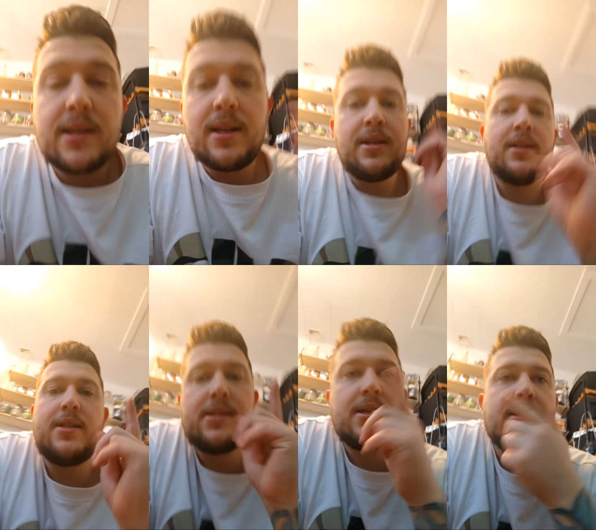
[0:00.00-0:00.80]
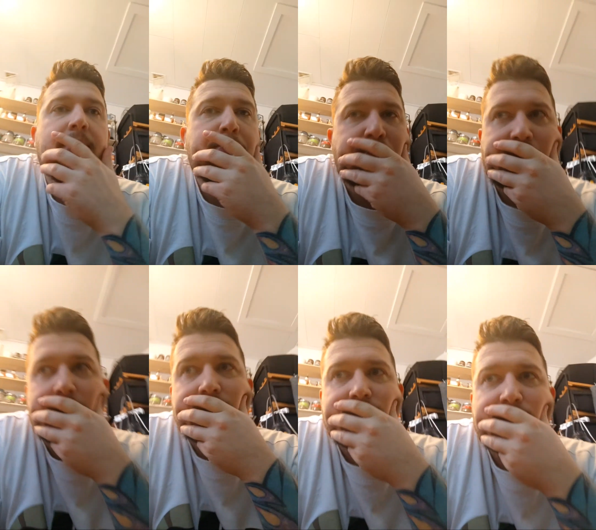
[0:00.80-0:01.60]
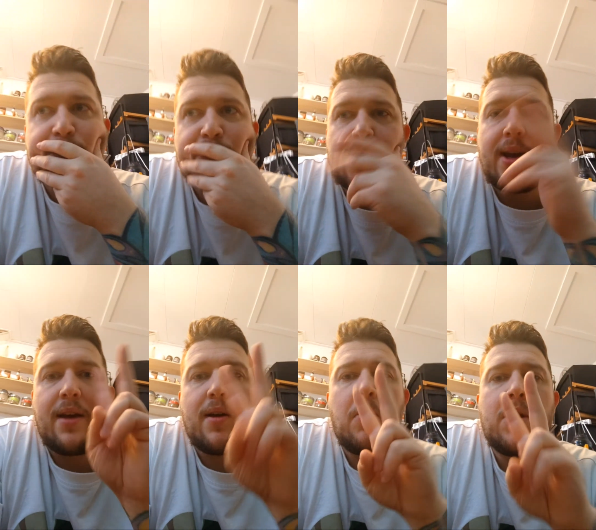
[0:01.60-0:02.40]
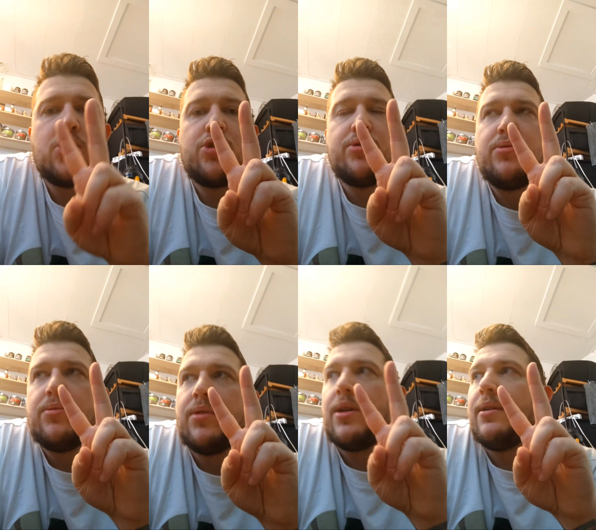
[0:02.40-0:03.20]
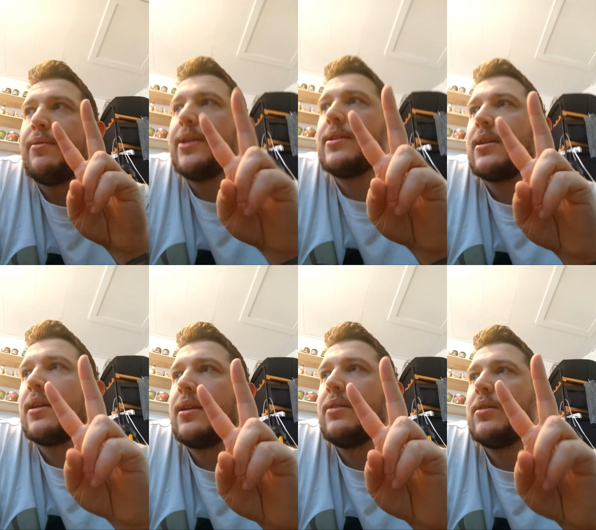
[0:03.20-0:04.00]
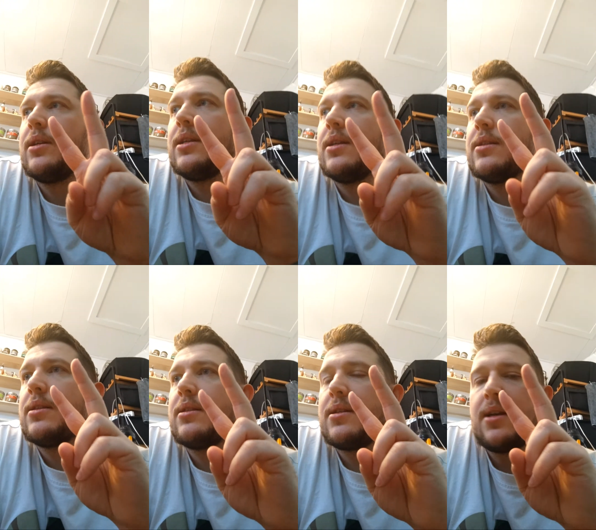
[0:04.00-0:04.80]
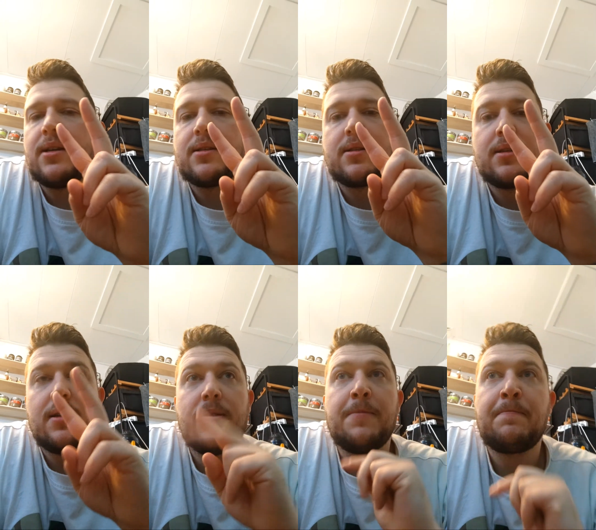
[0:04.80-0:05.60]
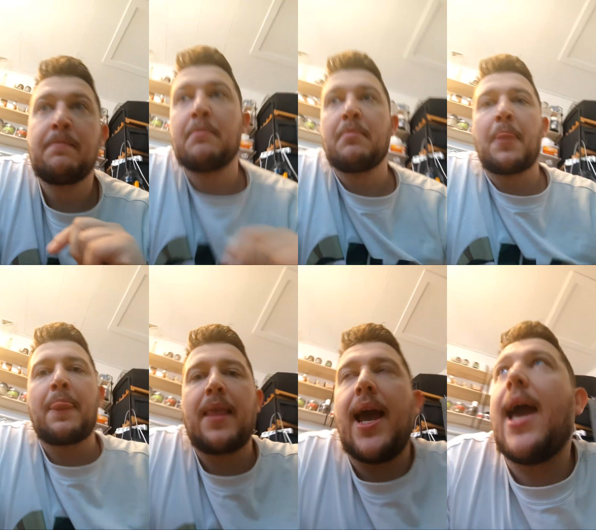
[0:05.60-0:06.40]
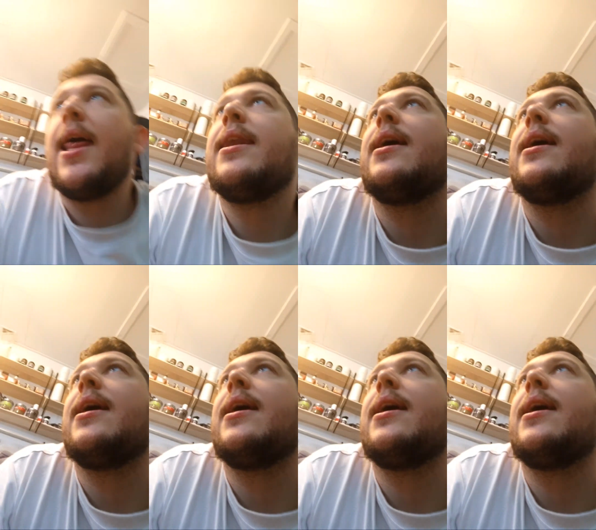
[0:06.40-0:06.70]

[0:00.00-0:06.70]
in another tank. So I want two red Neocadenas tanks, and